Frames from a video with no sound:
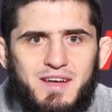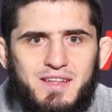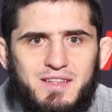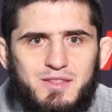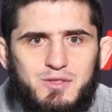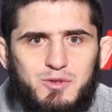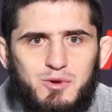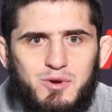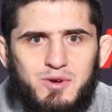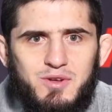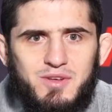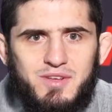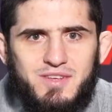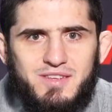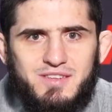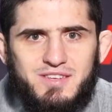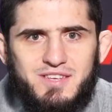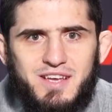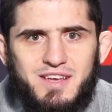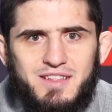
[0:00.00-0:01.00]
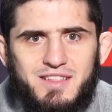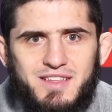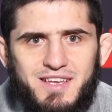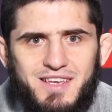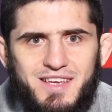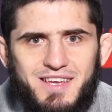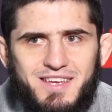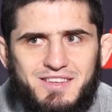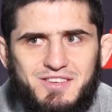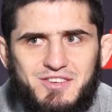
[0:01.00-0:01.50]
gonna talk inside the
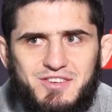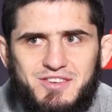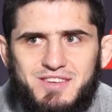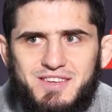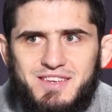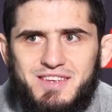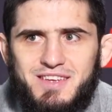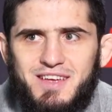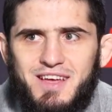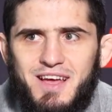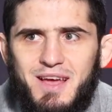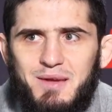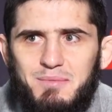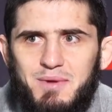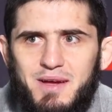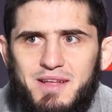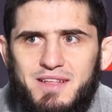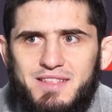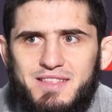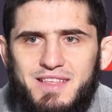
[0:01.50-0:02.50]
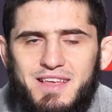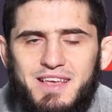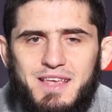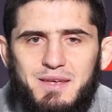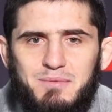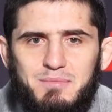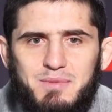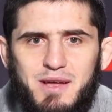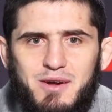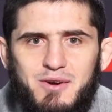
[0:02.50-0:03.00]
cage. I'm gonna
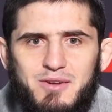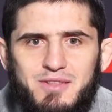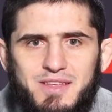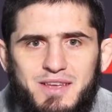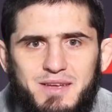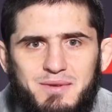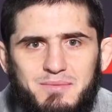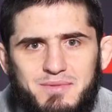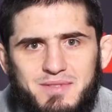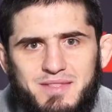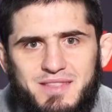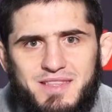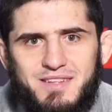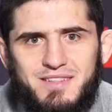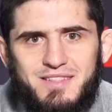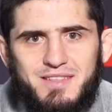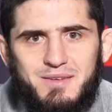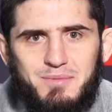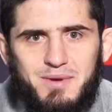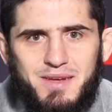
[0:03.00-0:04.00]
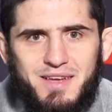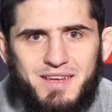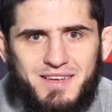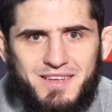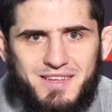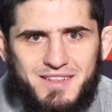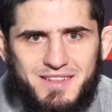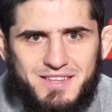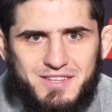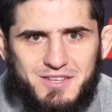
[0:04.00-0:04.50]
take him down and tell them,
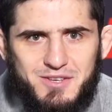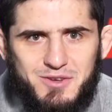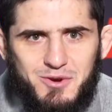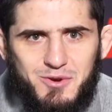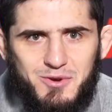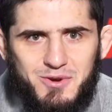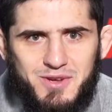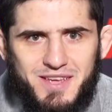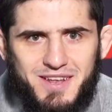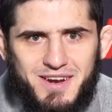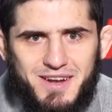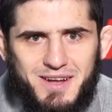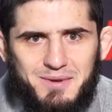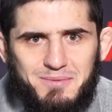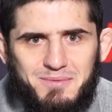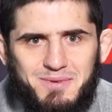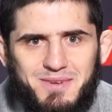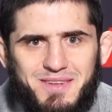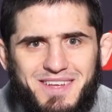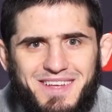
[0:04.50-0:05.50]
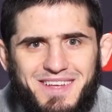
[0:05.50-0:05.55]
hey, let's go, get up.